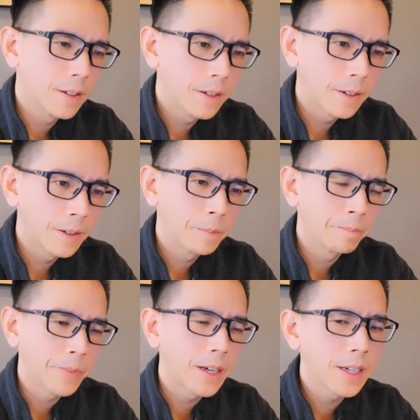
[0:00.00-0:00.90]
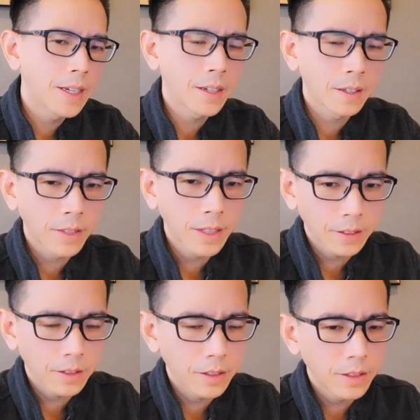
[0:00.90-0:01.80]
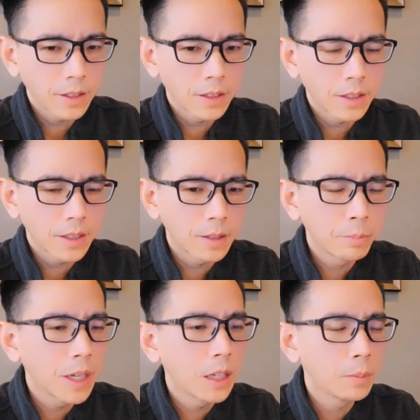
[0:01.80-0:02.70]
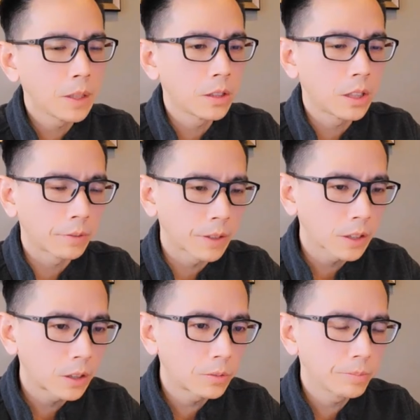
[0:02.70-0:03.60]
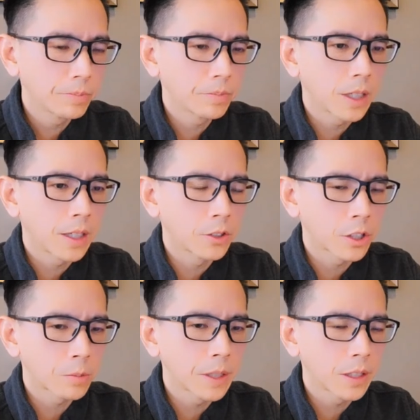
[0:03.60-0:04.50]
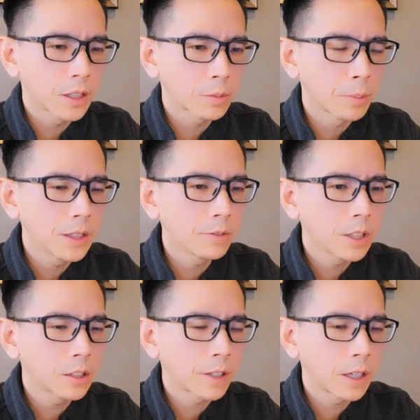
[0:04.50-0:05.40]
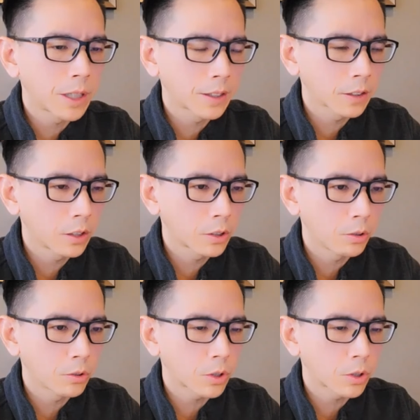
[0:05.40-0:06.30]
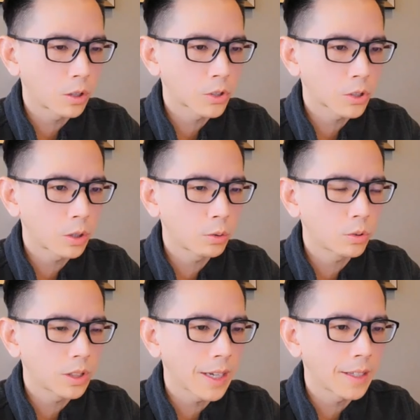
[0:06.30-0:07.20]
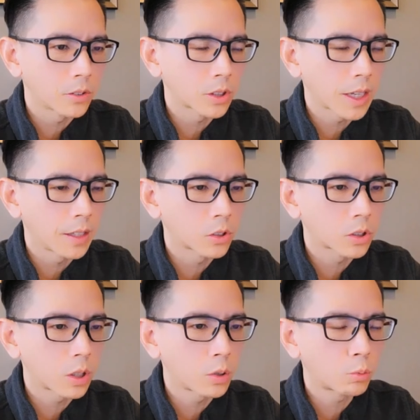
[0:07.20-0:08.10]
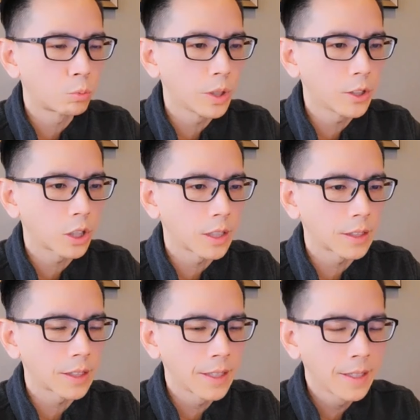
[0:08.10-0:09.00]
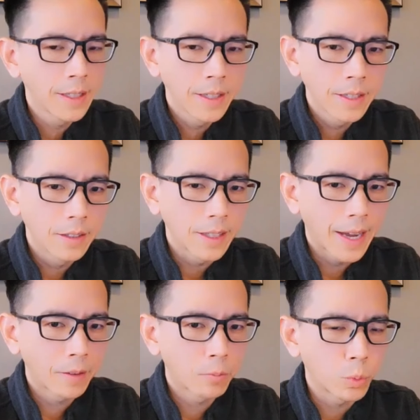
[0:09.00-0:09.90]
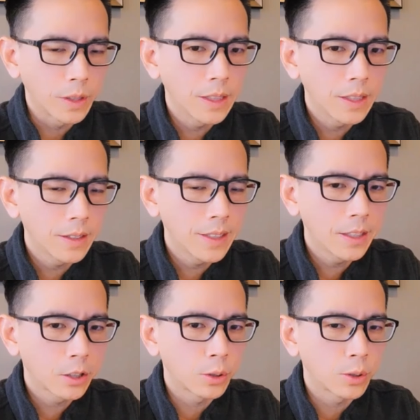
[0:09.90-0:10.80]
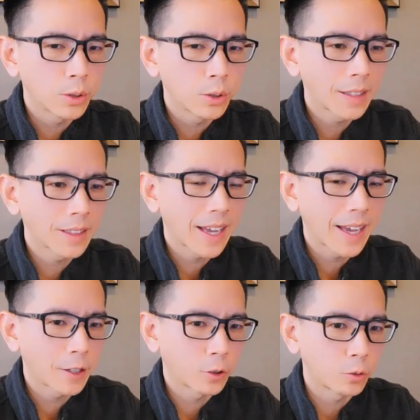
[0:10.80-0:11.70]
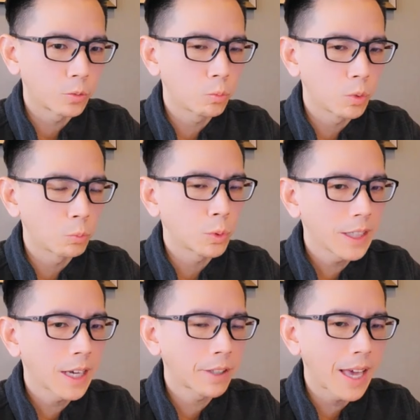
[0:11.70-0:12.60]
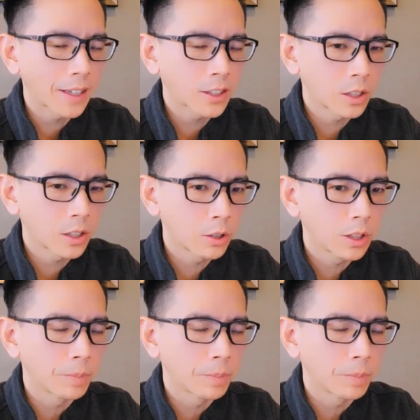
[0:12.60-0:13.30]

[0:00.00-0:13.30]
I think it may be difficult just because many of these fibrotic tissues are so dense and so rigid that we need to cut out when we have access to